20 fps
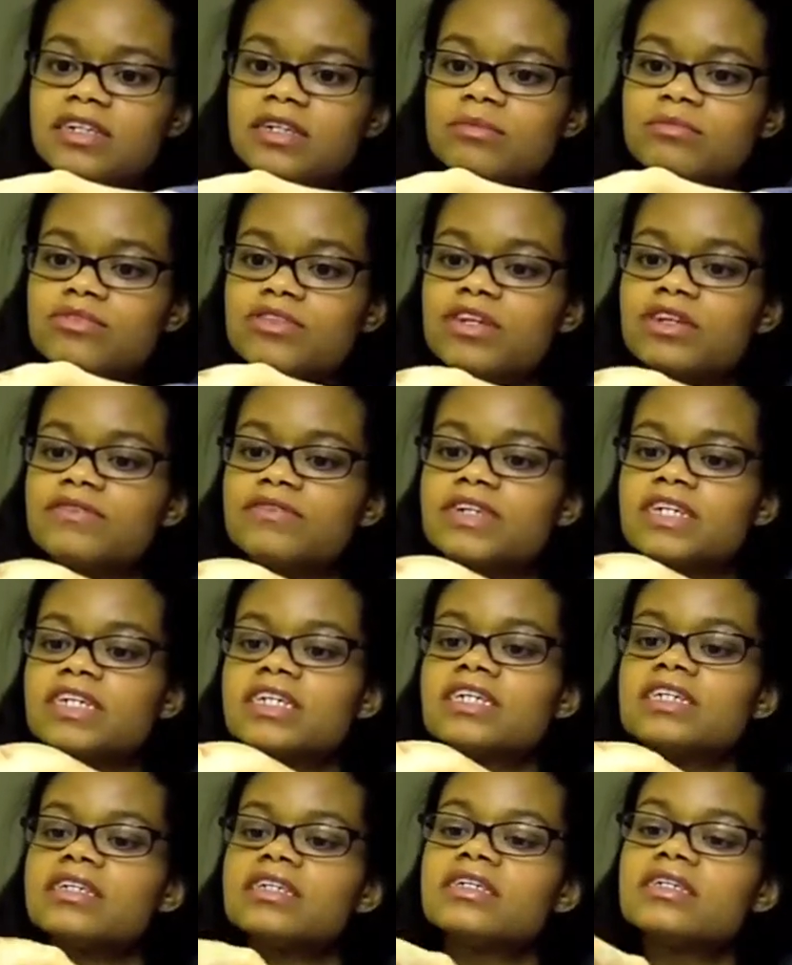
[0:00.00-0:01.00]
comes off like
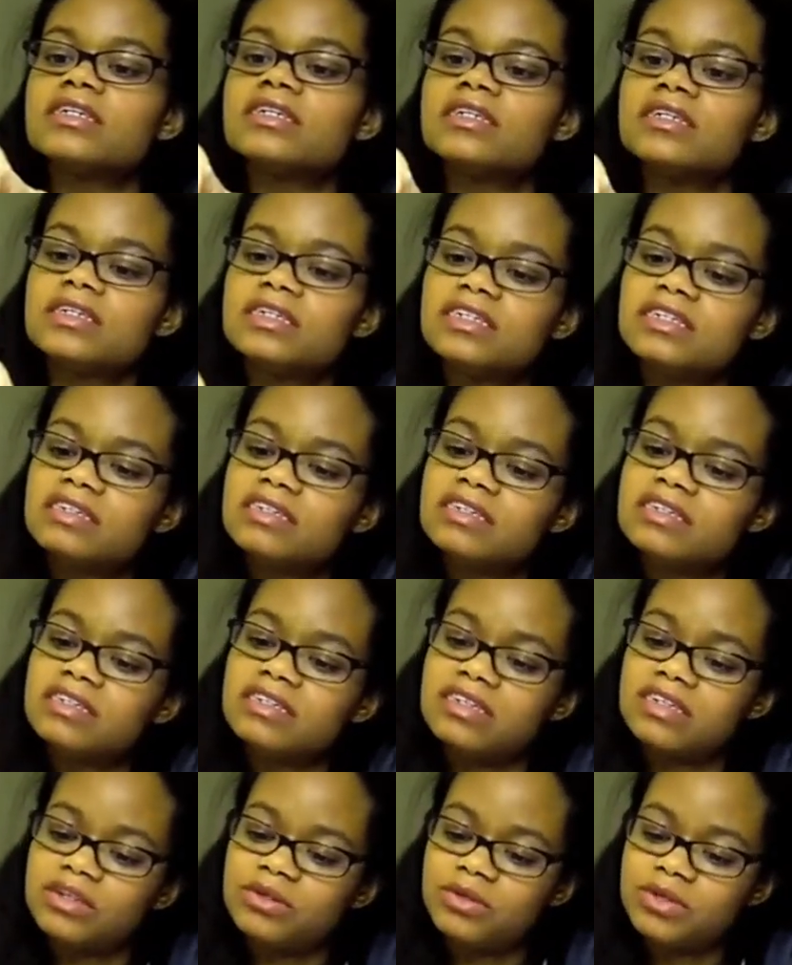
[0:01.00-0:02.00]
I
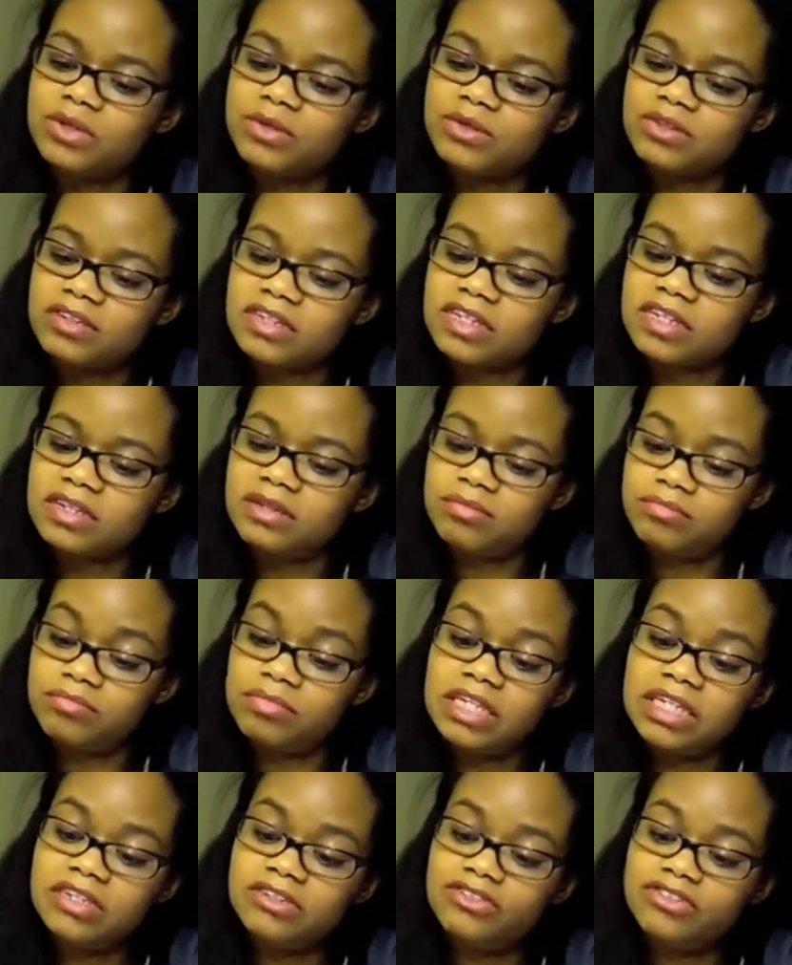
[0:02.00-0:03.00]
don't know, it's like a
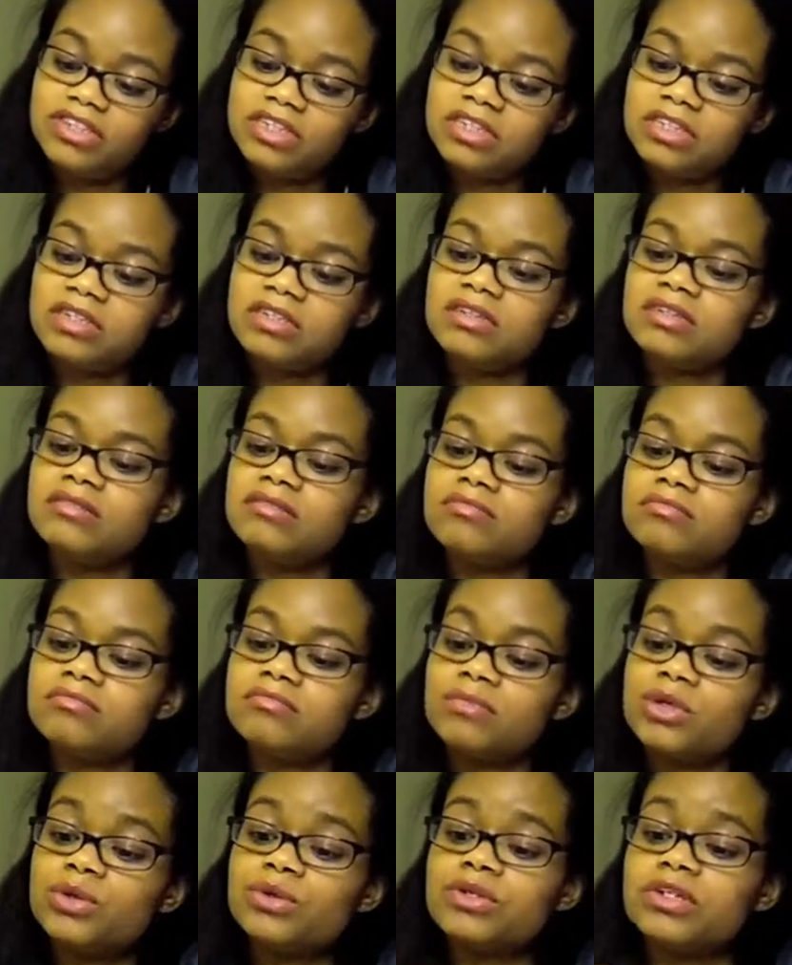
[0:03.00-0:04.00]
peachy
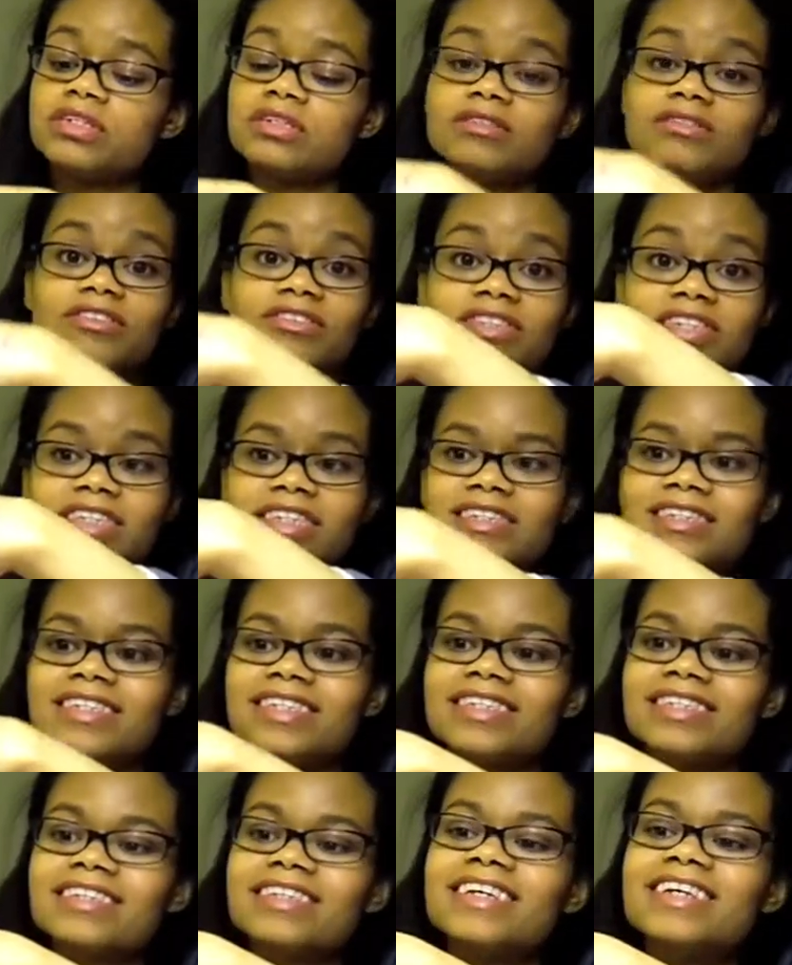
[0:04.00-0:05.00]
mocha, just like it
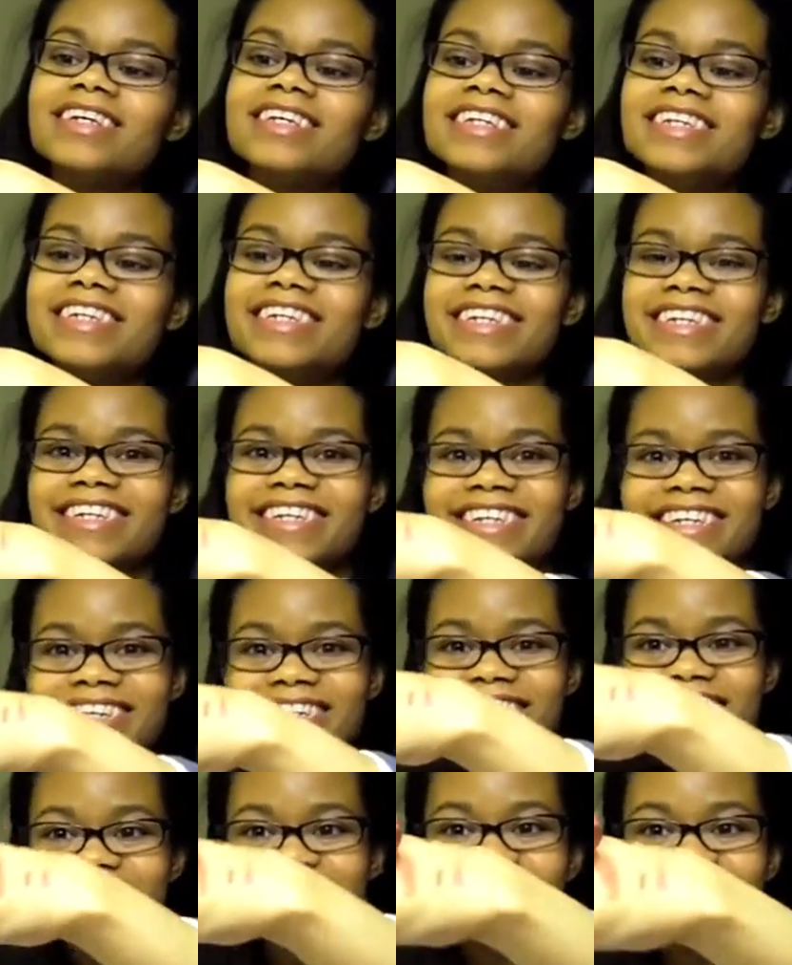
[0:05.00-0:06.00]
says.
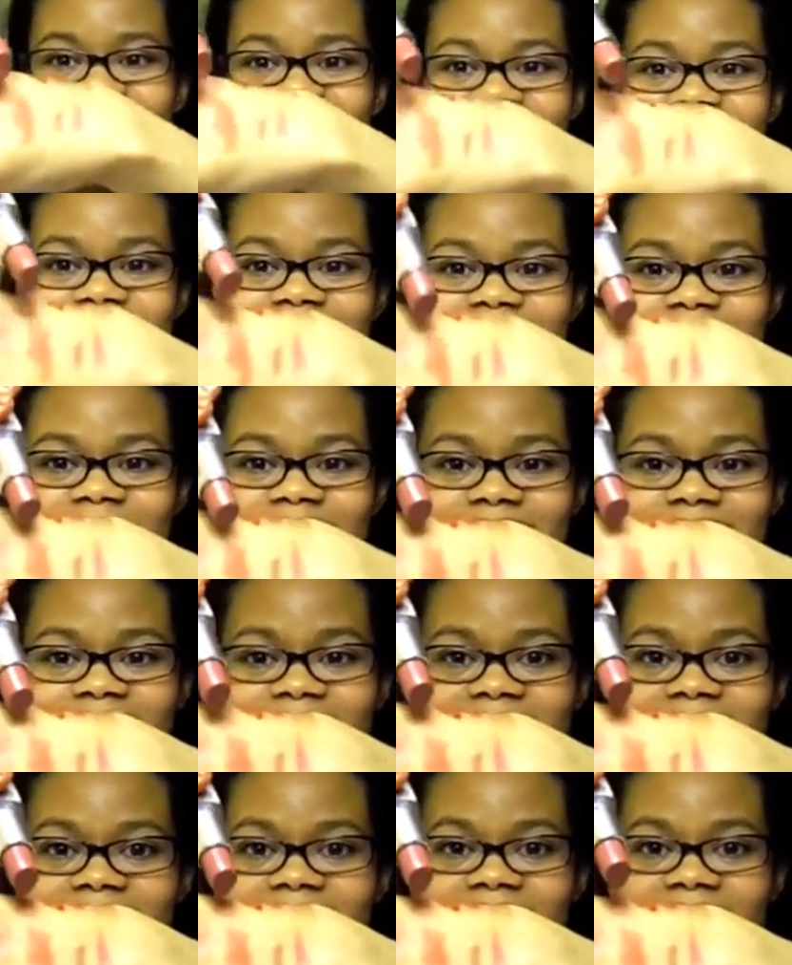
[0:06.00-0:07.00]
And it
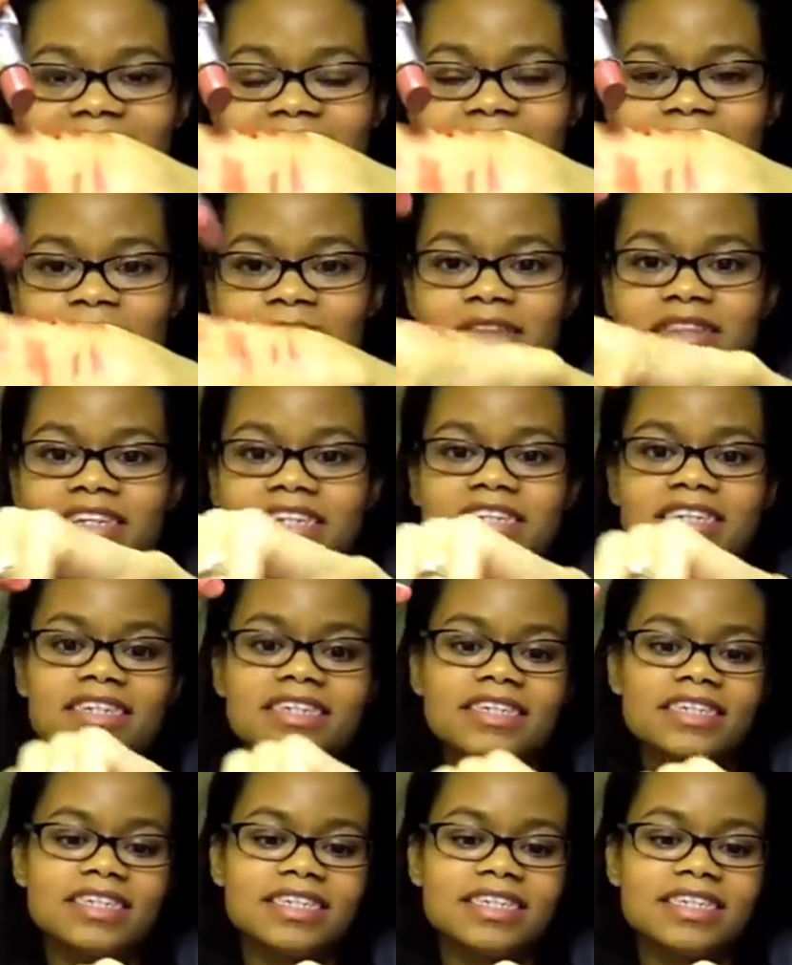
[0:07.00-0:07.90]
looks like that one there.